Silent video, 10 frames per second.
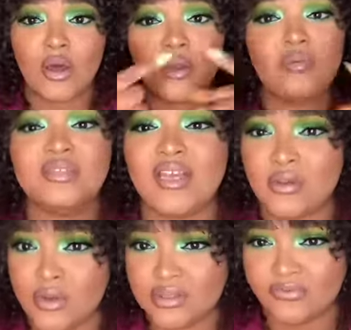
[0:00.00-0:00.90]
it was that it
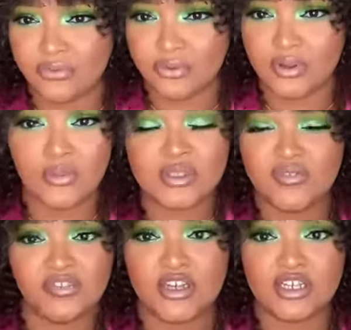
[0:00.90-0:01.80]
wasn't full. It wasn't
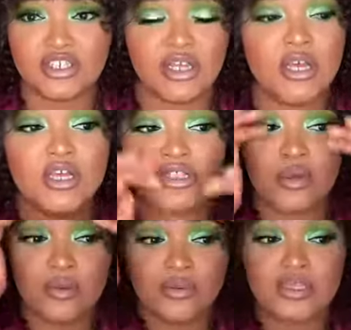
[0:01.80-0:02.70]
finished. So
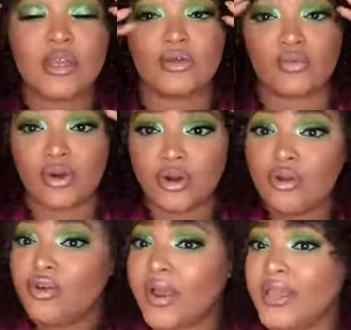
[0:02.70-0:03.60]
it was looking real
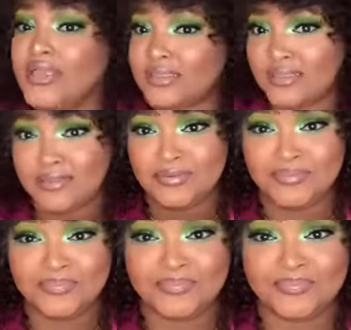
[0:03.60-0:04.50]
crazy.
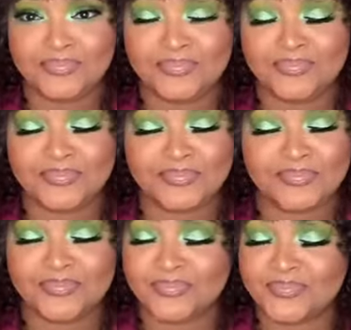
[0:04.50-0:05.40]

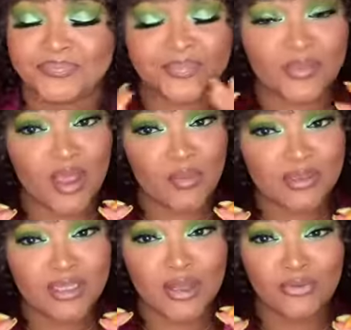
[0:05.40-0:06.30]
It was
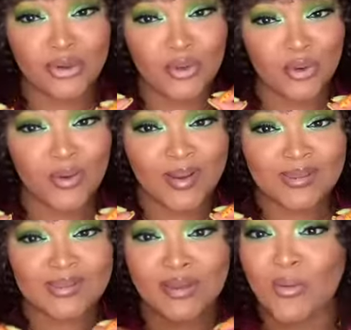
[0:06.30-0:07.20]
looking real crazy,
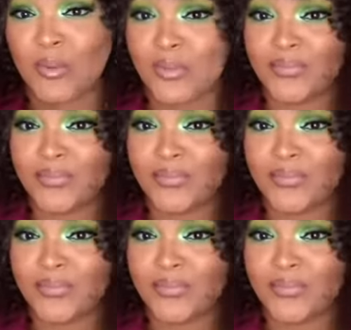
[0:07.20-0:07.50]
y'all.